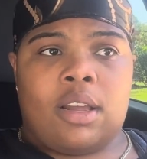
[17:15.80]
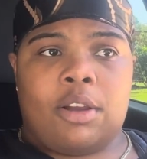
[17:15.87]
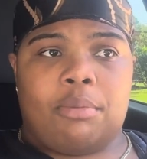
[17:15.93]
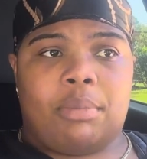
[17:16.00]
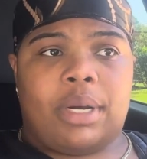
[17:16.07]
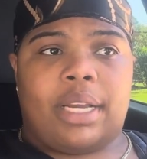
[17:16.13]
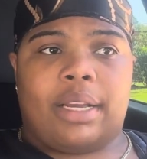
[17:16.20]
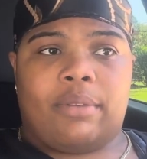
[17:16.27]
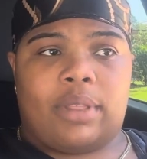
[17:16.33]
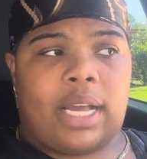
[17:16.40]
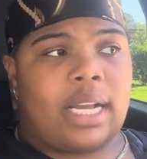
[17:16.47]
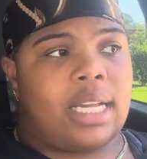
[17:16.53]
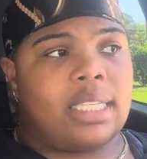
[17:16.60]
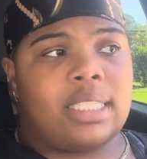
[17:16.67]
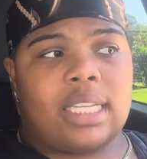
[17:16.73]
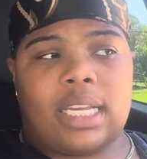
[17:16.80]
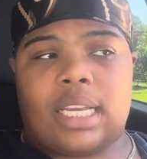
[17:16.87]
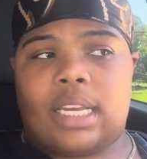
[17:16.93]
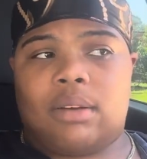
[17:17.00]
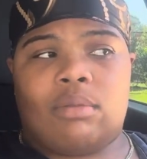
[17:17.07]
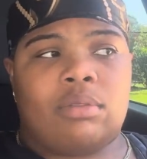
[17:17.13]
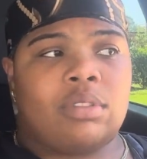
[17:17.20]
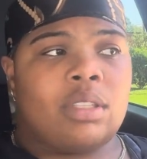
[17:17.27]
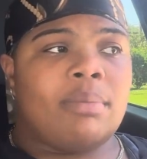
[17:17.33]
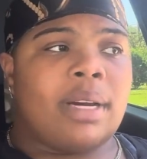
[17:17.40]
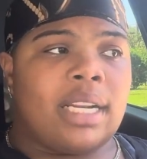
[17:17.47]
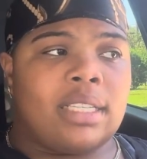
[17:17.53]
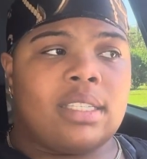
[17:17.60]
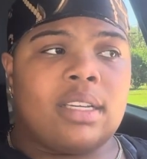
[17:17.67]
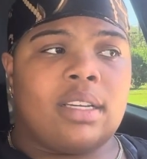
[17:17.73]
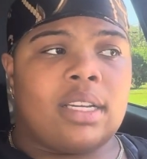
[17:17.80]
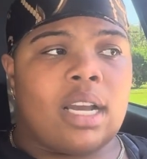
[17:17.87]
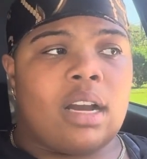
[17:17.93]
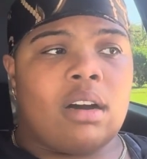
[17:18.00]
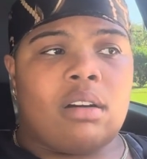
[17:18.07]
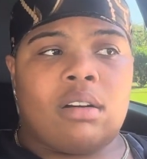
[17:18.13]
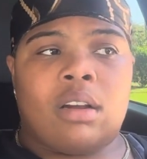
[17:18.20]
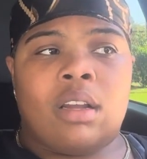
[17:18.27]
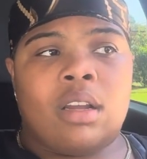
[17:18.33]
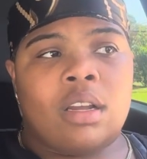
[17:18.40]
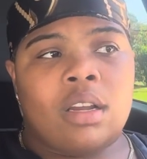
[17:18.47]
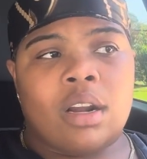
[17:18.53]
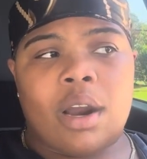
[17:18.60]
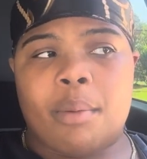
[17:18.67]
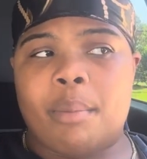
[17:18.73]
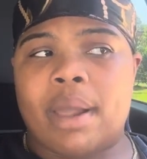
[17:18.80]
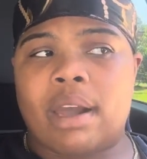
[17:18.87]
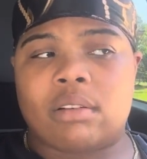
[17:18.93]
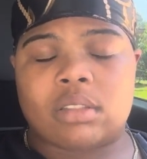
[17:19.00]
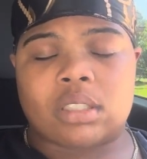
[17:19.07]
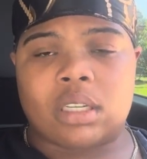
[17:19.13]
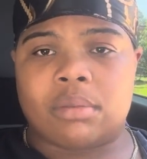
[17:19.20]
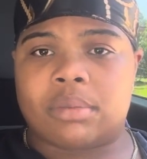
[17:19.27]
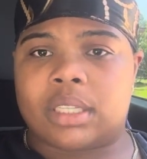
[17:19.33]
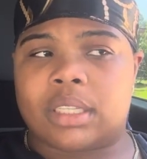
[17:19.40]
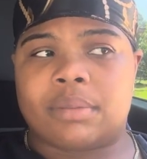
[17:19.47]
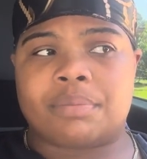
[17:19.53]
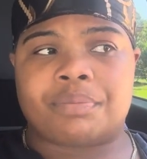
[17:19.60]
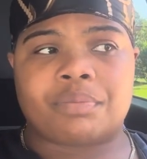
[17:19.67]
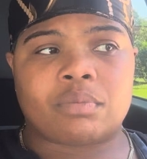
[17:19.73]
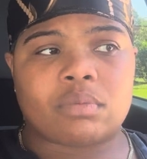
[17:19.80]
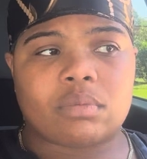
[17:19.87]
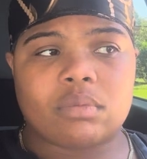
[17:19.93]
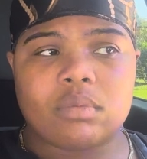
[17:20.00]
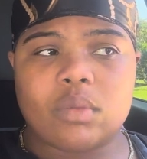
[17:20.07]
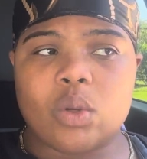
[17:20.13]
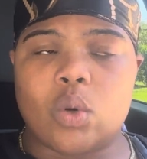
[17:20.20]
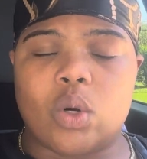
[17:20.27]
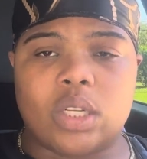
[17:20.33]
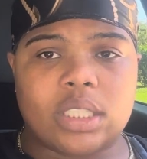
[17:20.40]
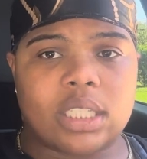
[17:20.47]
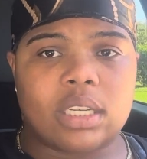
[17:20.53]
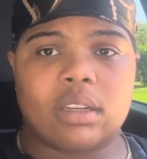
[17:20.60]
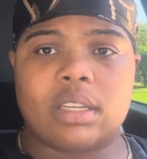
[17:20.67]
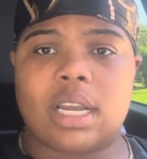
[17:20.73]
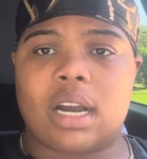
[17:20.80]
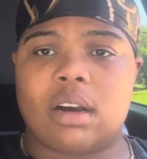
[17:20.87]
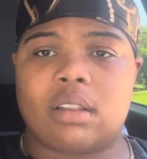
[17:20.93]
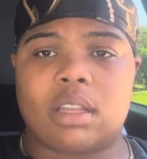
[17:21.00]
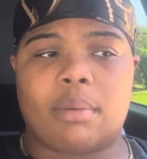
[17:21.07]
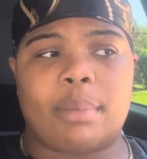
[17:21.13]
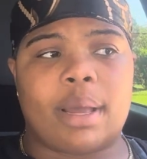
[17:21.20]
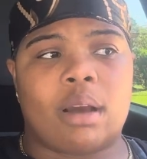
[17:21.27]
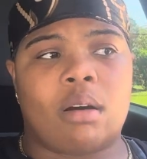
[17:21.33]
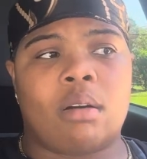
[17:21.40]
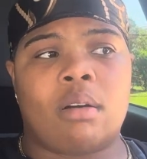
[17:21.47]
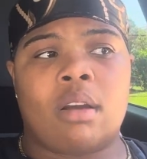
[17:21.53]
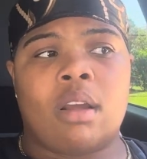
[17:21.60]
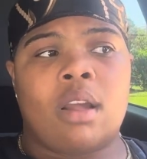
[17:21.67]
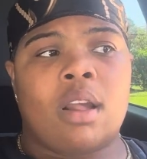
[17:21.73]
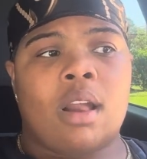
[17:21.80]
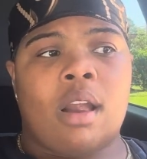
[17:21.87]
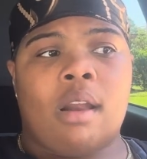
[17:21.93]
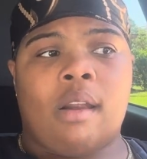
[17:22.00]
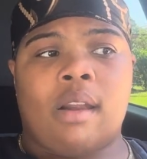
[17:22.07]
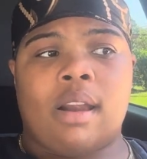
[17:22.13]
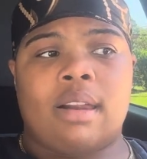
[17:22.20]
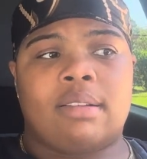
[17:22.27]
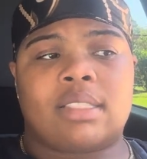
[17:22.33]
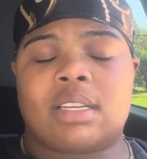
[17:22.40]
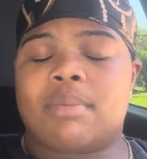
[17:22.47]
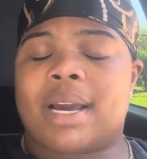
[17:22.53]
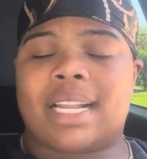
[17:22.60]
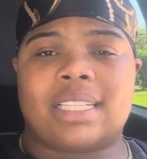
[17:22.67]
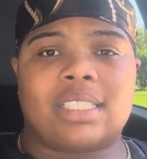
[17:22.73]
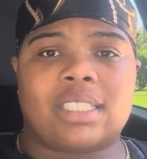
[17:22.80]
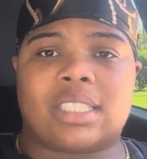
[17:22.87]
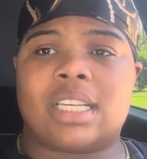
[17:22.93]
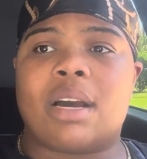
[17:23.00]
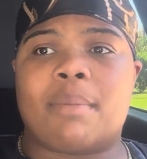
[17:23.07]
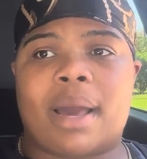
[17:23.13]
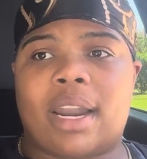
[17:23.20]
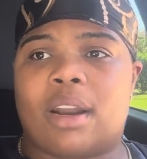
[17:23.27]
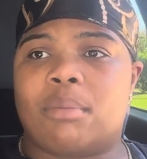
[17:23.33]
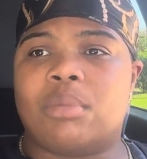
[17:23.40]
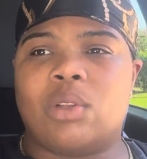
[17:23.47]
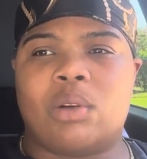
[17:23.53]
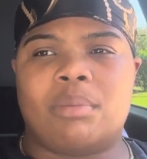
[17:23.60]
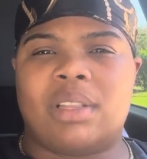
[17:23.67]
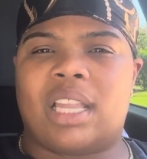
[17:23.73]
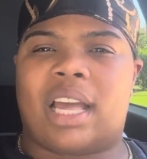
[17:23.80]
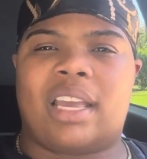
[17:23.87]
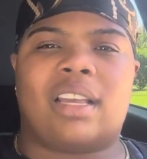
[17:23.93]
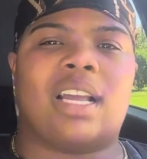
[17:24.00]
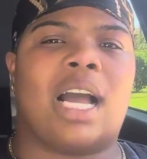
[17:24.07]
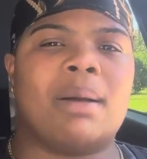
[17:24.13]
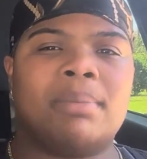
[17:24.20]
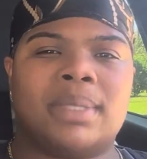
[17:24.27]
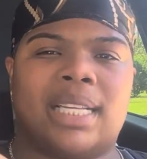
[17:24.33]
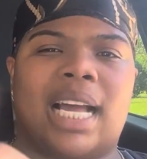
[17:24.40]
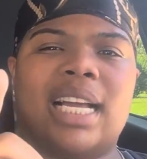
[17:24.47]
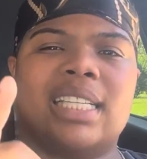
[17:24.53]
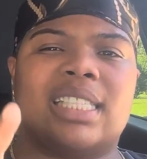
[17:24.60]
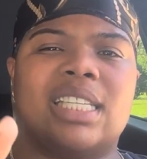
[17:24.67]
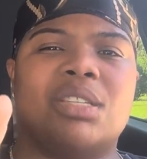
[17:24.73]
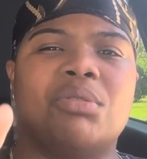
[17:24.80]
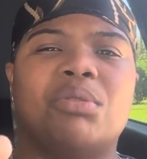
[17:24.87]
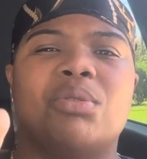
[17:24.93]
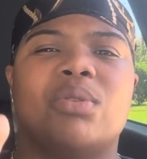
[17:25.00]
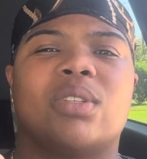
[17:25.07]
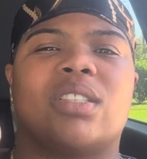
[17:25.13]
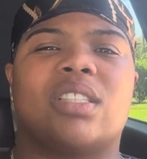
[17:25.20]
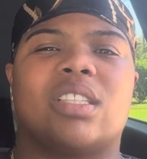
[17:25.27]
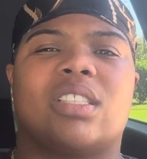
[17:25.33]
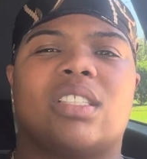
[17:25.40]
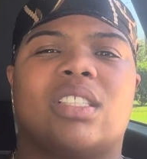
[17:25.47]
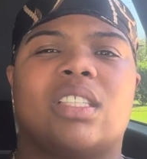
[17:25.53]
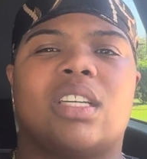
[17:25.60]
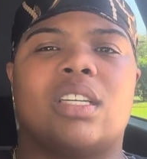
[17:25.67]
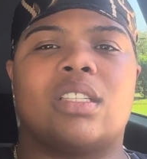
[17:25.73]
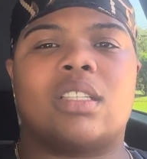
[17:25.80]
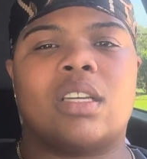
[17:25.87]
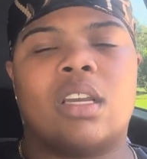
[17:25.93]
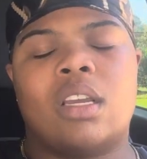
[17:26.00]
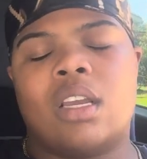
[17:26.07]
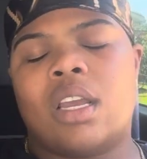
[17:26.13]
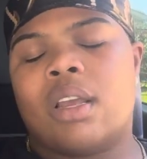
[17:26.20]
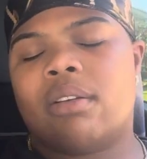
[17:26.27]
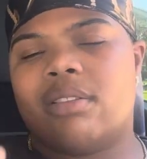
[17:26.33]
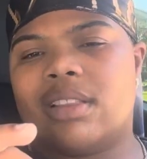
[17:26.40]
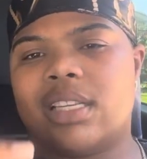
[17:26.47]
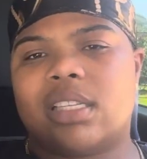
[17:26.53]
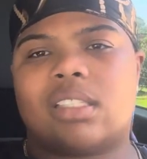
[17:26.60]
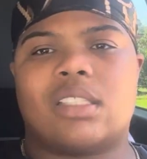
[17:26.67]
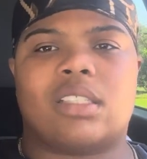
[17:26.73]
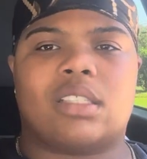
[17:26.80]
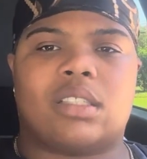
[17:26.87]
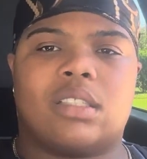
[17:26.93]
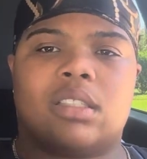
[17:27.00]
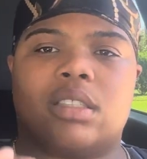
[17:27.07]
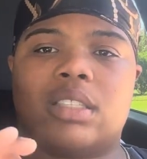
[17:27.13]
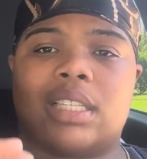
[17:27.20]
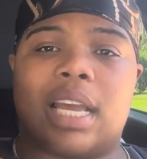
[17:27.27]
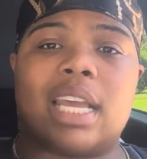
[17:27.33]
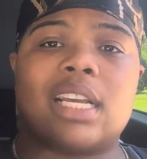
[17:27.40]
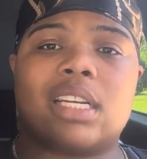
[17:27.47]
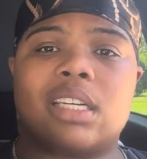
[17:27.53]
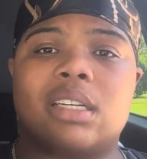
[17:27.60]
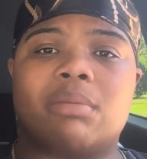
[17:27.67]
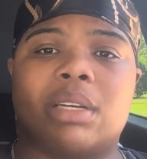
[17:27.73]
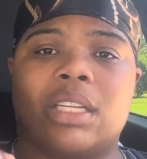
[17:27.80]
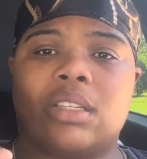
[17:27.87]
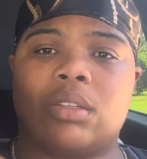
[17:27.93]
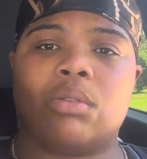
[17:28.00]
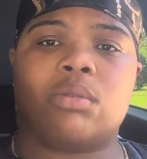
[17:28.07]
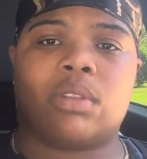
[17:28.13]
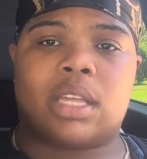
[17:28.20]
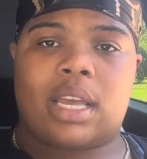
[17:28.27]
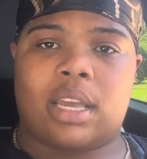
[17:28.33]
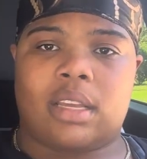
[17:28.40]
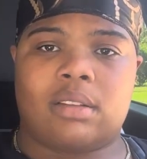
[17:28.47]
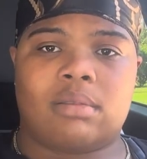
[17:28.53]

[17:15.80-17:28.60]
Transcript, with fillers: But like I said, somebody tell y'all about something or tell y'all about if somebody just come out of the blue and be like, I'm, I see you doing such and such. Listen, Take up and do that.